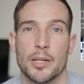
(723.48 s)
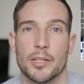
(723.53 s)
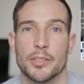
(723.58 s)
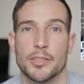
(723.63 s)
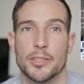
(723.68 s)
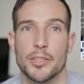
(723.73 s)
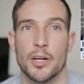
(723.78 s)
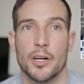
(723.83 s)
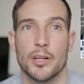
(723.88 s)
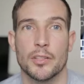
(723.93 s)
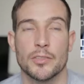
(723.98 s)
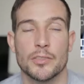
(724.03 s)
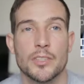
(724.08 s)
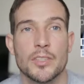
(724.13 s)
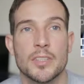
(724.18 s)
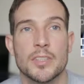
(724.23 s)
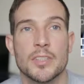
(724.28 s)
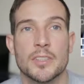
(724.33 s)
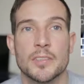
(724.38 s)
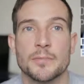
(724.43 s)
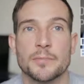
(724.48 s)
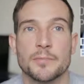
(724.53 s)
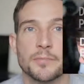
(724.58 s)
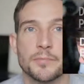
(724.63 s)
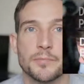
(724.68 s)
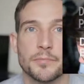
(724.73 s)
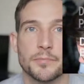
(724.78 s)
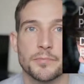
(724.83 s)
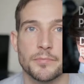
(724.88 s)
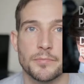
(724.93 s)
hair short,
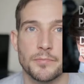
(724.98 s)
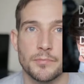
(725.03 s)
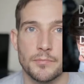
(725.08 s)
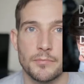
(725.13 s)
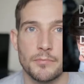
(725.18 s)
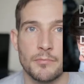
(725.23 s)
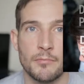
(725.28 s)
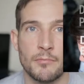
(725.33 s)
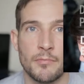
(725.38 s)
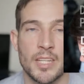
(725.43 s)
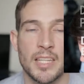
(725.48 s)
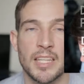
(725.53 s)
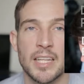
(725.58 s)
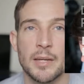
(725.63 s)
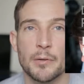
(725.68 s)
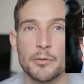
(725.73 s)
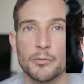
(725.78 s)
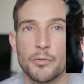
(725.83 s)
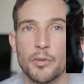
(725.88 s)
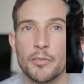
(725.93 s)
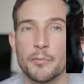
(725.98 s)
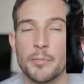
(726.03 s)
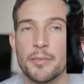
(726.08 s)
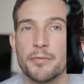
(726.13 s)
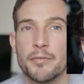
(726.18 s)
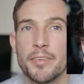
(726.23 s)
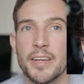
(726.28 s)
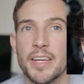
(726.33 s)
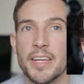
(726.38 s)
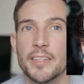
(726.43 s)
and that was one of my
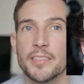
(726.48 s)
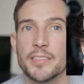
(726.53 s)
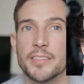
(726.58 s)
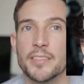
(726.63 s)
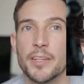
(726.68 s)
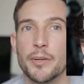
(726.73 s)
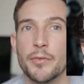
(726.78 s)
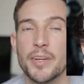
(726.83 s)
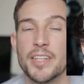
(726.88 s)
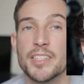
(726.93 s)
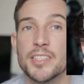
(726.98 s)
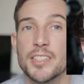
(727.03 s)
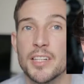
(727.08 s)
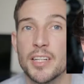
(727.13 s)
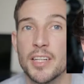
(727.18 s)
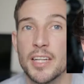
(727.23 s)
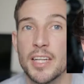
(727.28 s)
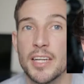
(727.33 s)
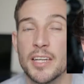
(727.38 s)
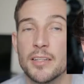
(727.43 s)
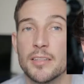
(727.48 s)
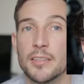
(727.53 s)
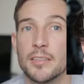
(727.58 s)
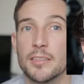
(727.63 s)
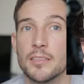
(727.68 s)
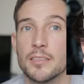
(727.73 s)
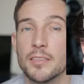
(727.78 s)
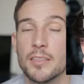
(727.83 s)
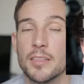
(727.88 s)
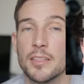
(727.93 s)
fears originally
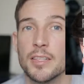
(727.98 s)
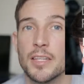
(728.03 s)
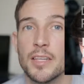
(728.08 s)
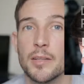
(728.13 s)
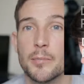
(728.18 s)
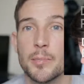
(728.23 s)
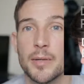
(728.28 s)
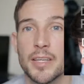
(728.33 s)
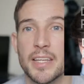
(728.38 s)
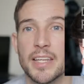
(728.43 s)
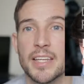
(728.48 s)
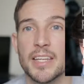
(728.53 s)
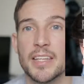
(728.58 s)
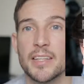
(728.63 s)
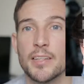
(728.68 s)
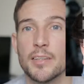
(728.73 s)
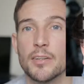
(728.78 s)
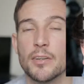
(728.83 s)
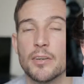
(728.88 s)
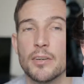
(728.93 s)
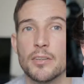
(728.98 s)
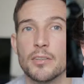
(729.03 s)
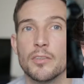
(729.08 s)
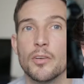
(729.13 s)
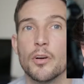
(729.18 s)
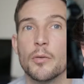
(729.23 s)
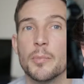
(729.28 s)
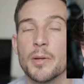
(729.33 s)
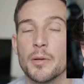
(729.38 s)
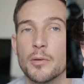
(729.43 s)
in the beginning. You know,
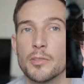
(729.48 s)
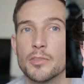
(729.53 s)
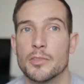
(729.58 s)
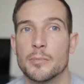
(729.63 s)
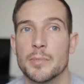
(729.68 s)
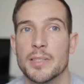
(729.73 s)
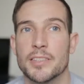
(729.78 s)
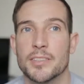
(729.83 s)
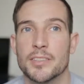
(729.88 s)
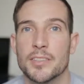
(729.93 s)
nobody wants a big